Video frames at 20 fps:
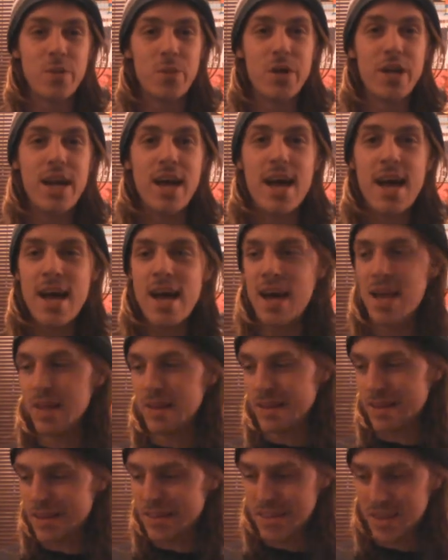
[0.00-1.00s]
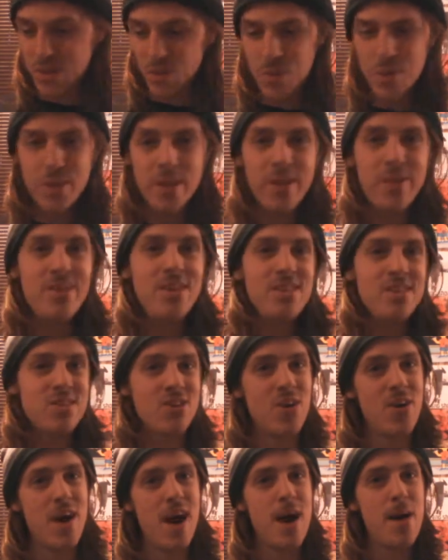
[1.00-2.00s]
when I dealt with all this
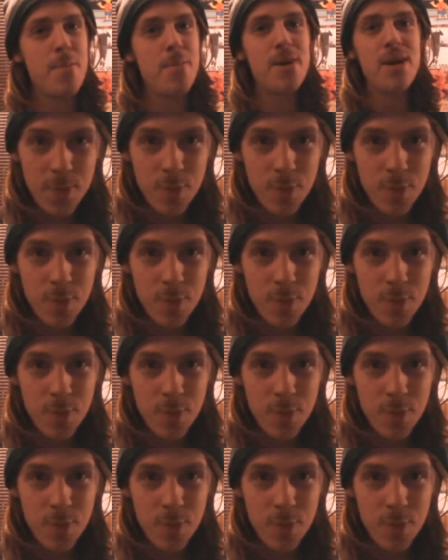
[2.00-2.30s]
crap.